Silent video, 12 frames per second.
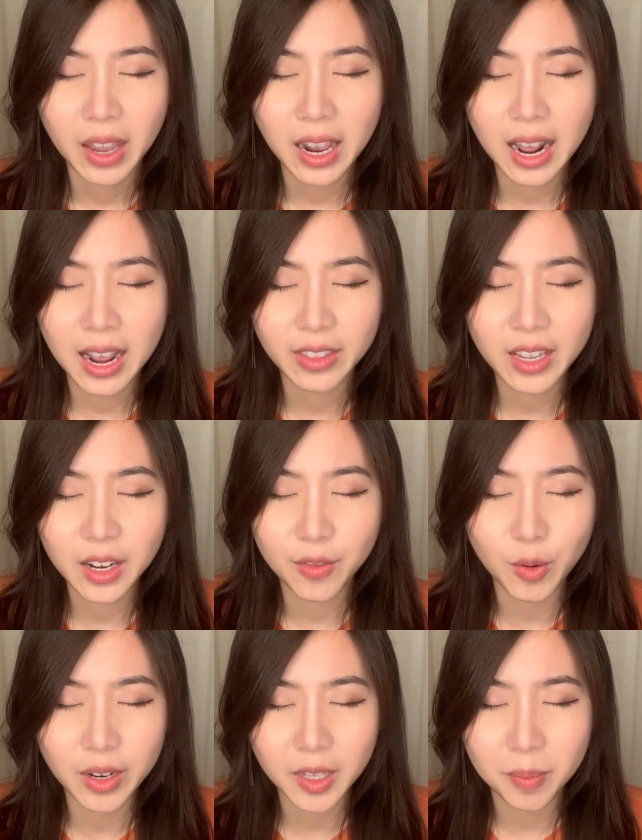And I think of
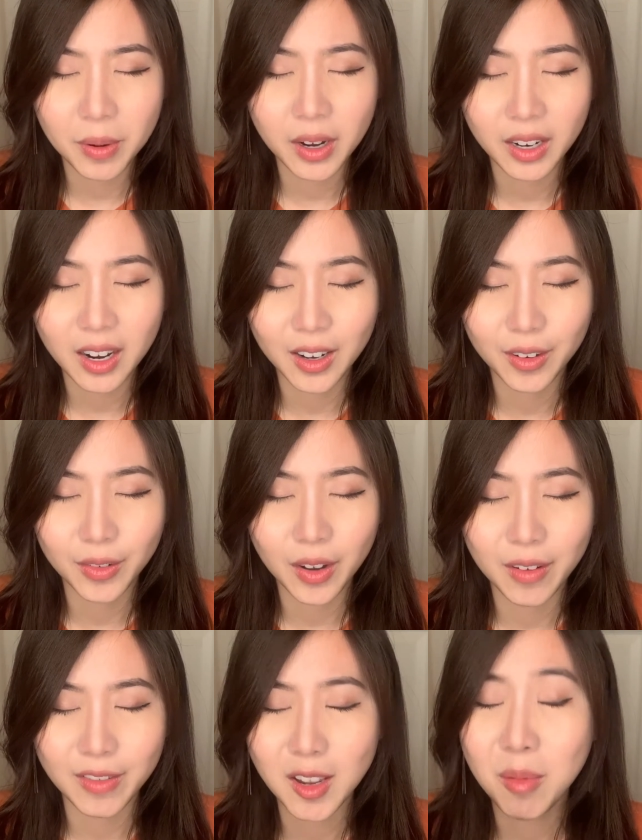always the book
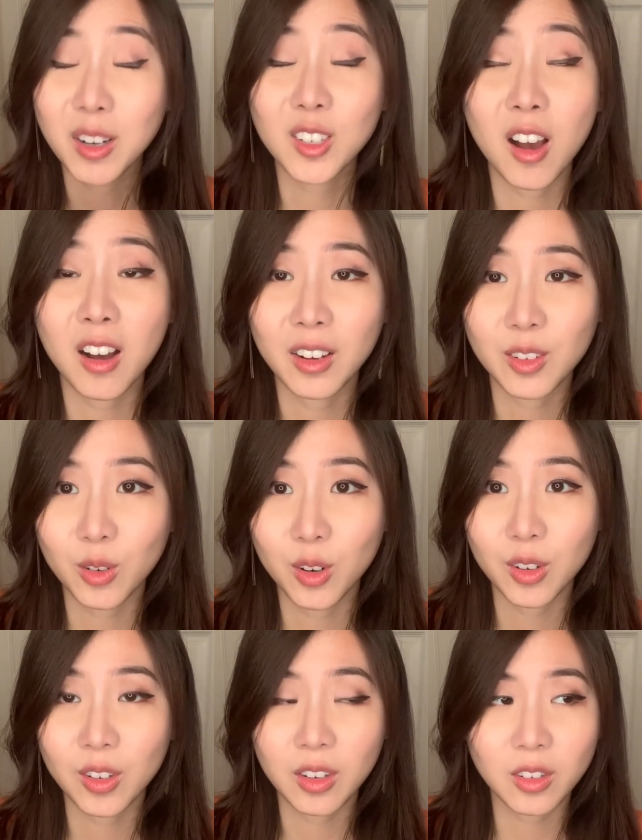of Song of Songs
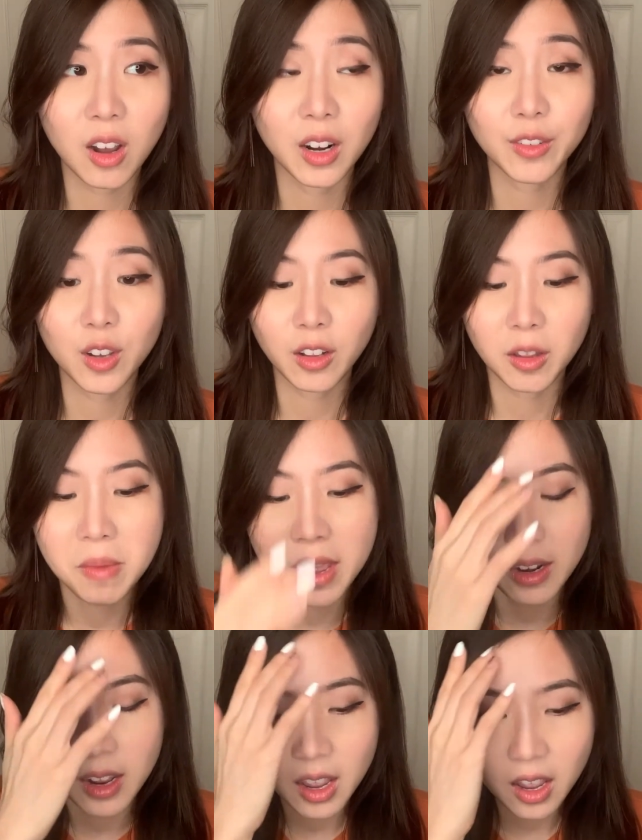or Song of
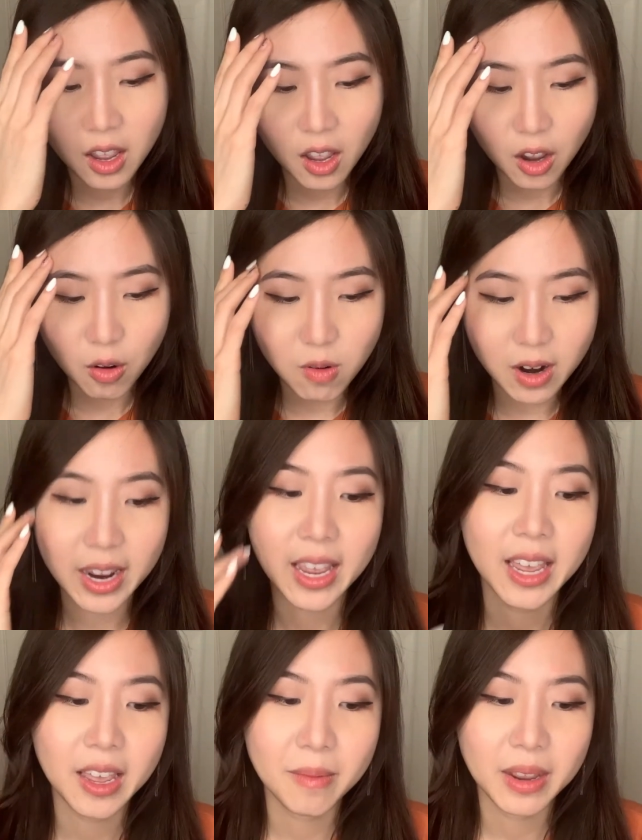Solomon, where
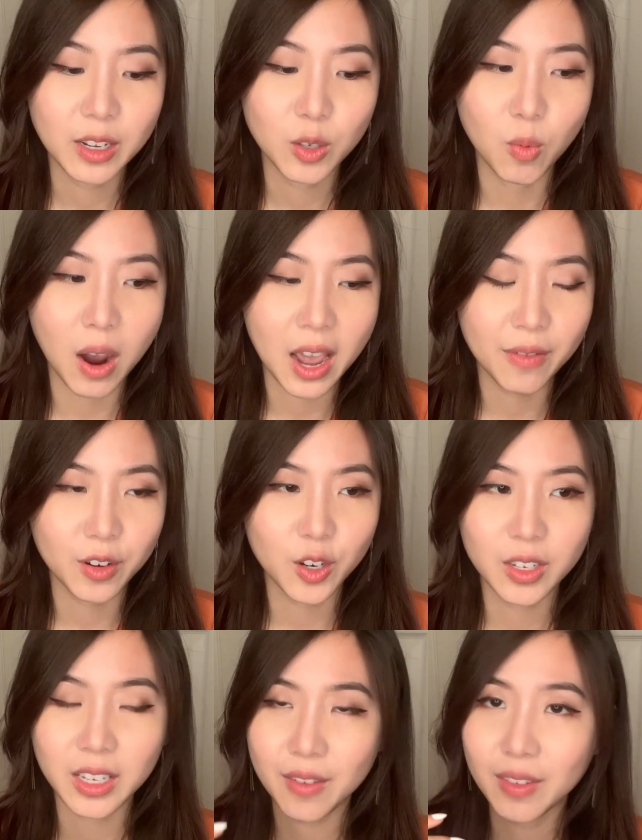him and his wife are
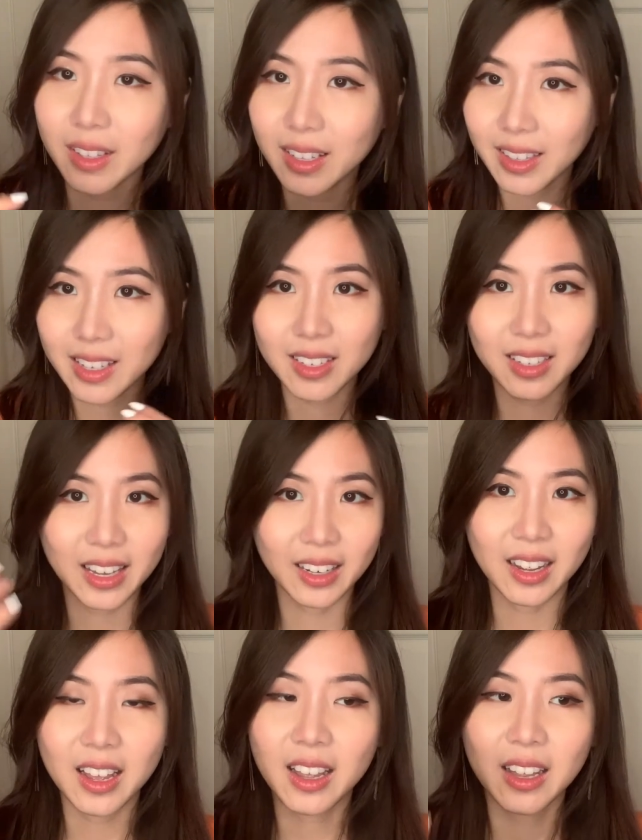just giving these
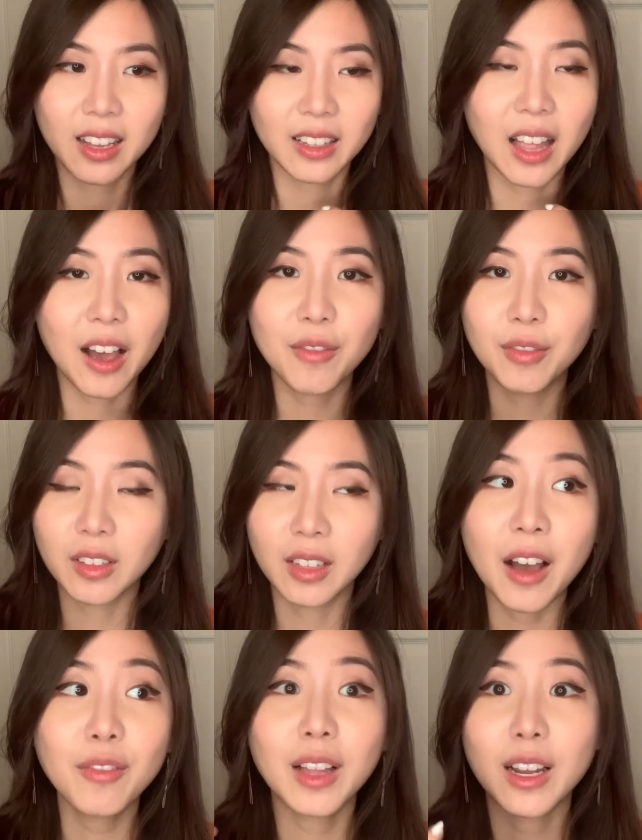like,
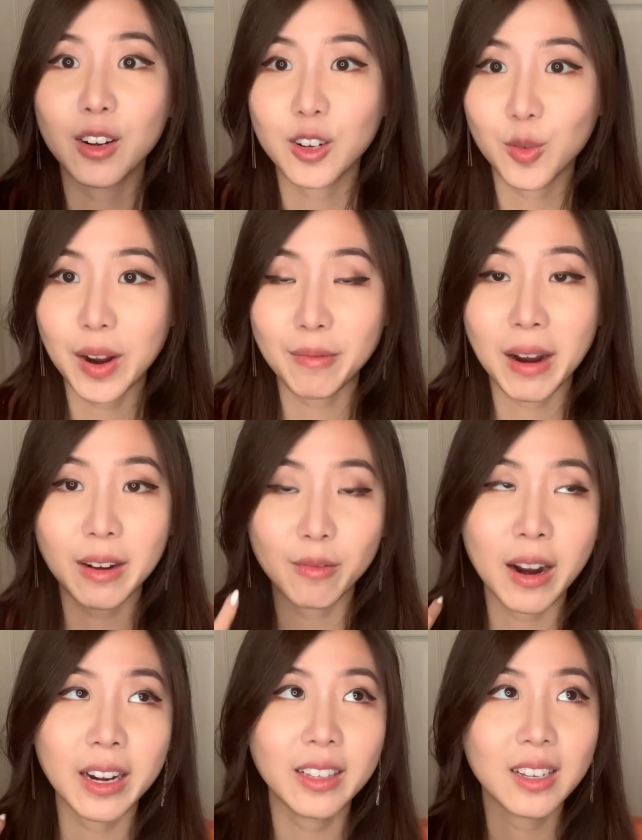love letters, right,
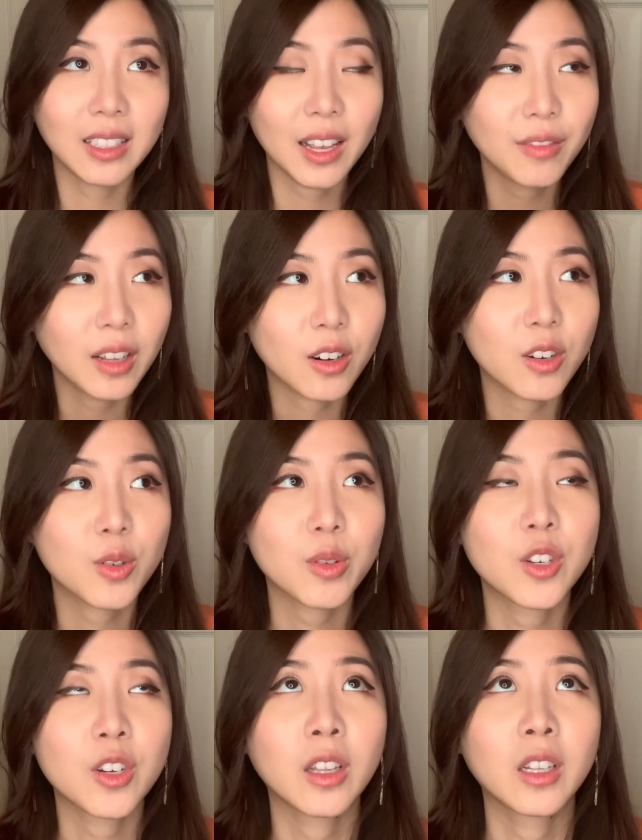writing these love letters to
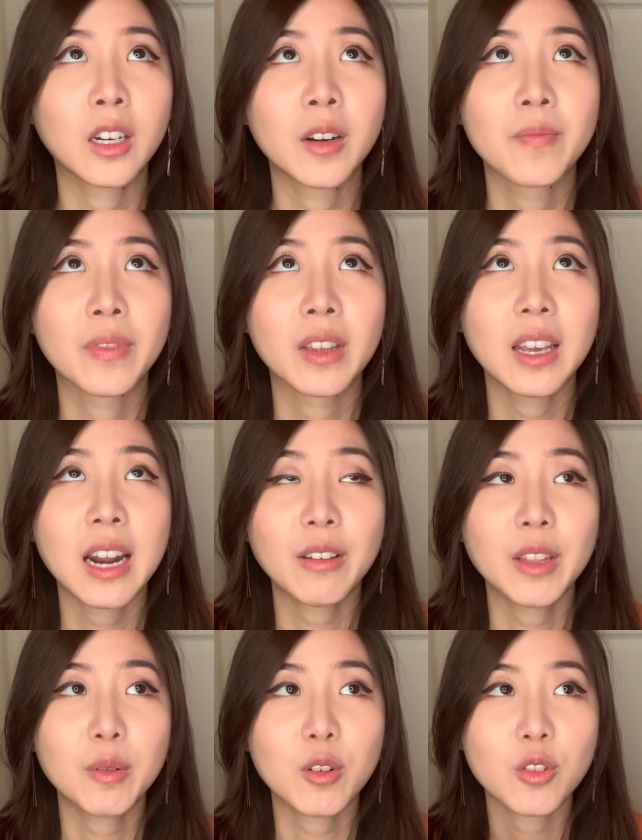each other, and how
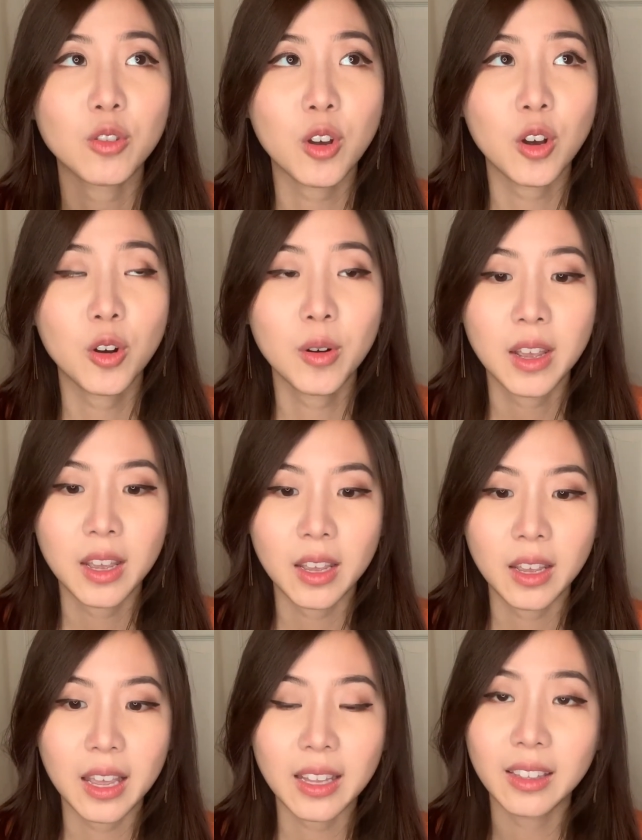they were so
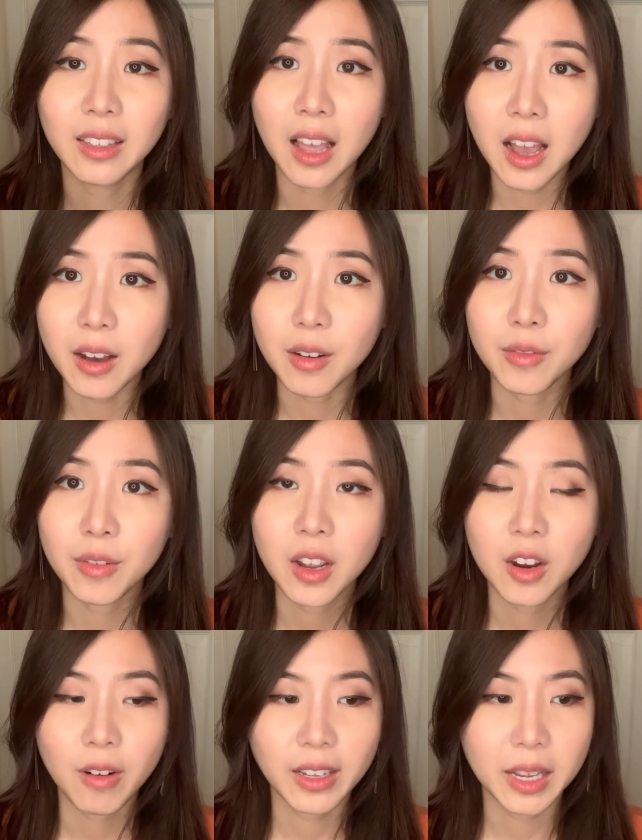in love,
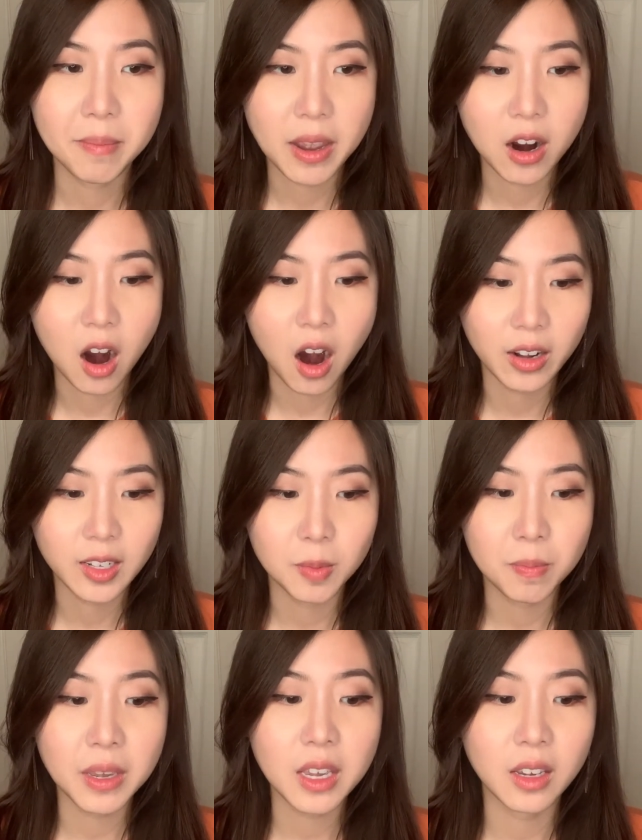right? Like may our hearts
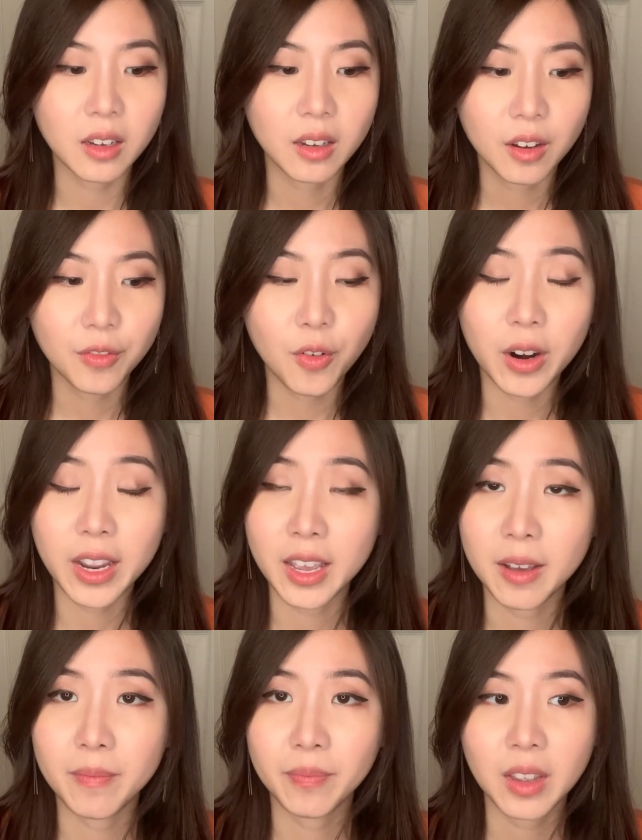beat for
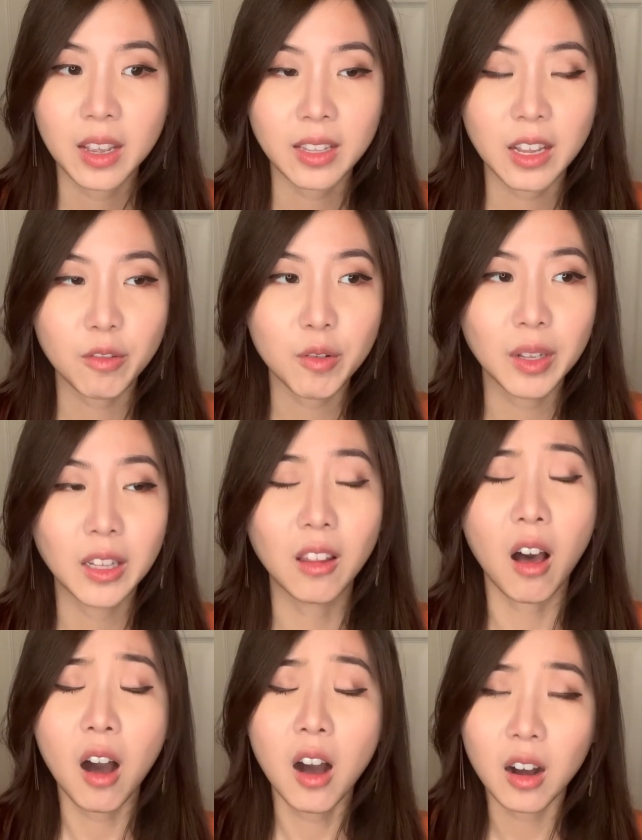him, that we would
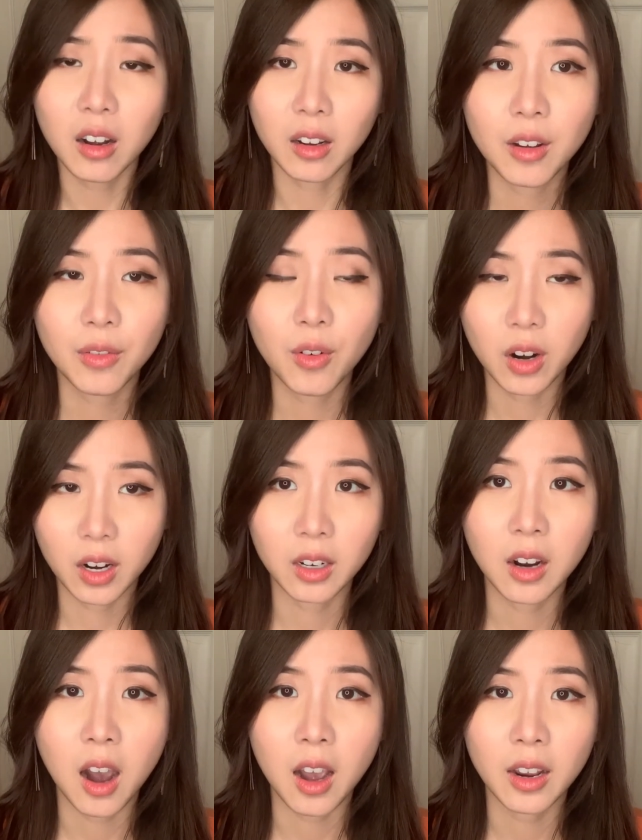long for
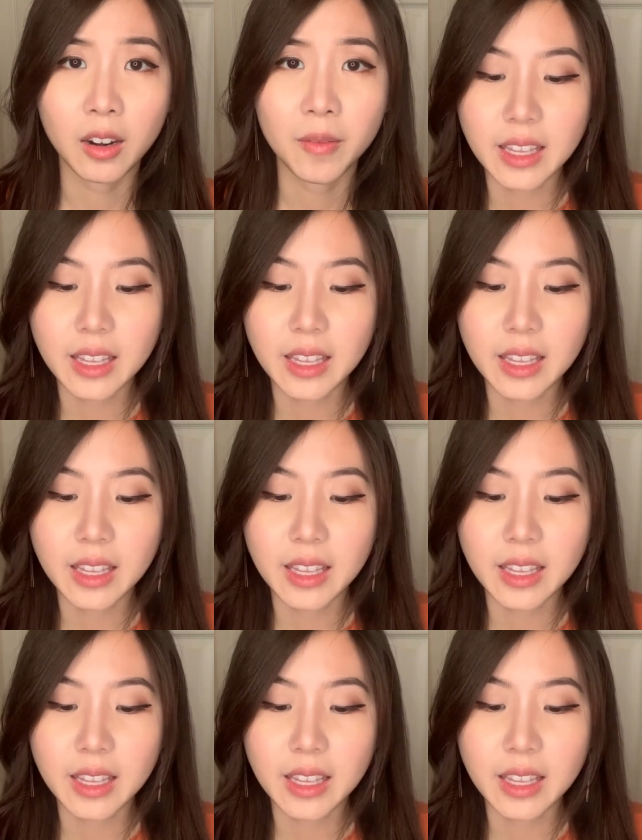God.